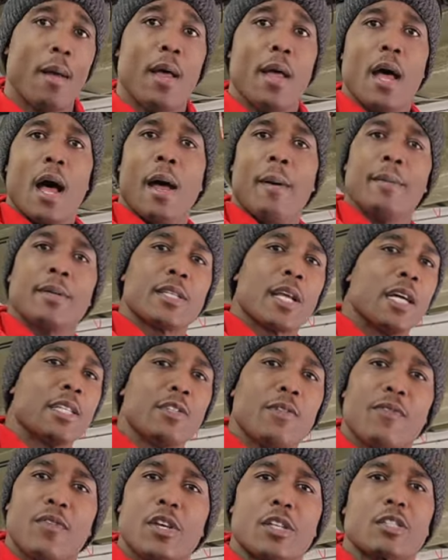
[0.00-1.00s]
How many times you
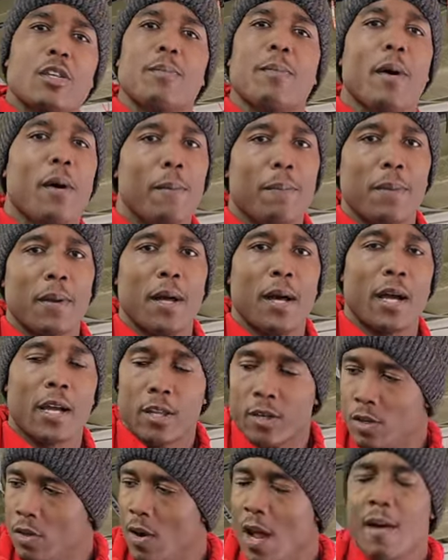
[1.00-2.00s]
forget your boat plug?
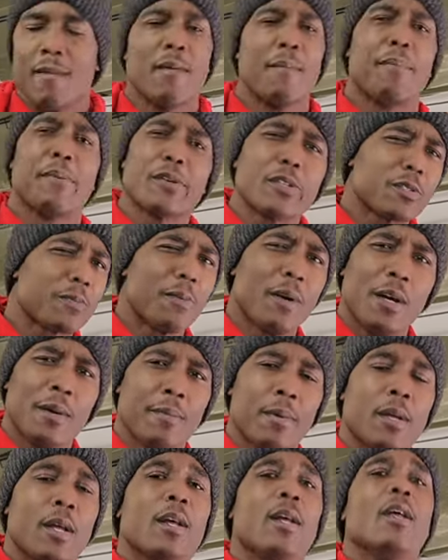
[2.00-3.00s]
You don't have a bilge pump?
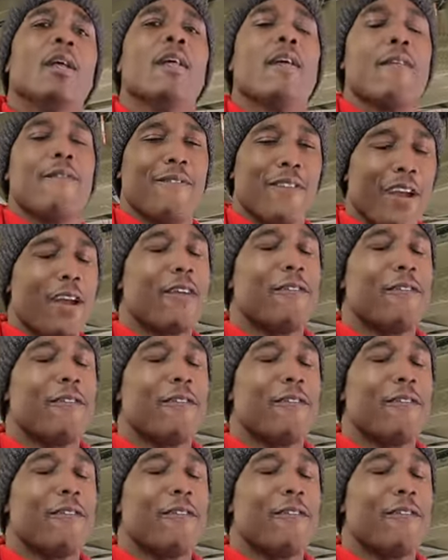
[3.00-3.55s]
Very,